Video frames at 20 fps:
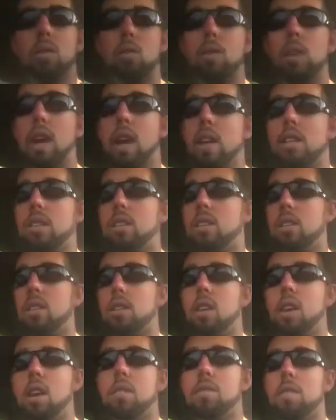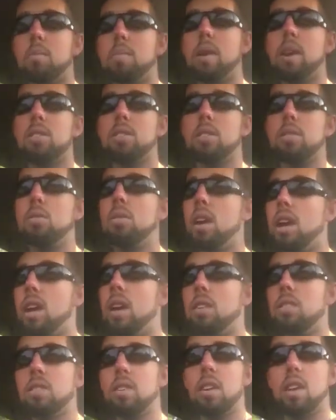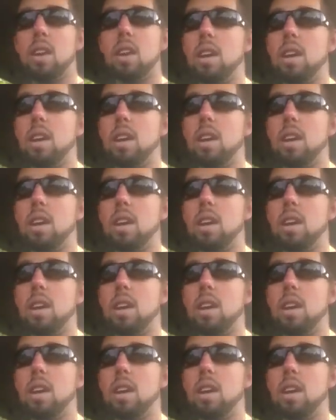through that for the past 2 days.